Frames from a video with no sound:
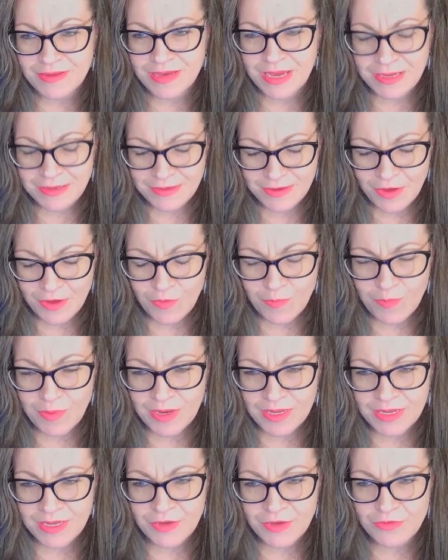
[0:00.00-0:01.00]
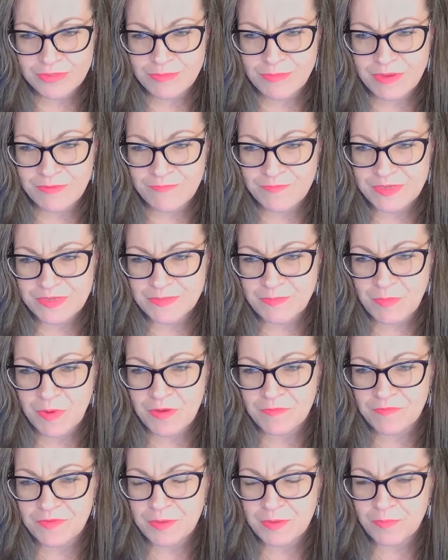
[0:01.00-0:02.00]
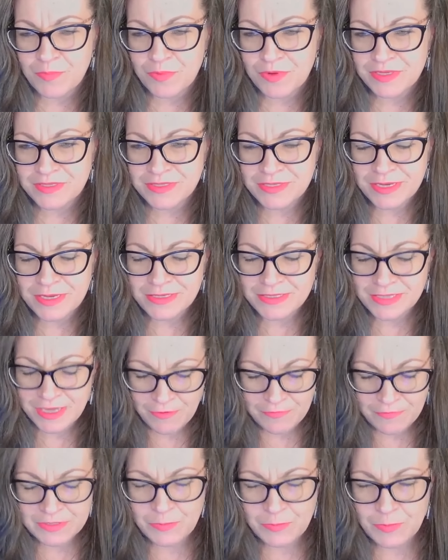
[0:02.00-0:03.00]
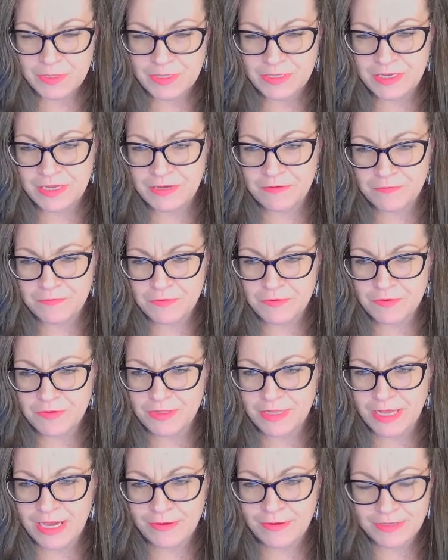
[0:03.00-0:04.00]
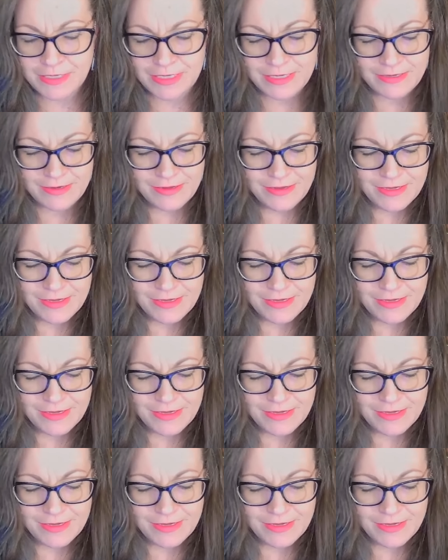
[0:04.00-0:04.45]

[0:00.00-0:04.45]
Ain't nobody who's Memphis Mafia Princess. Elvis would have never allowed it.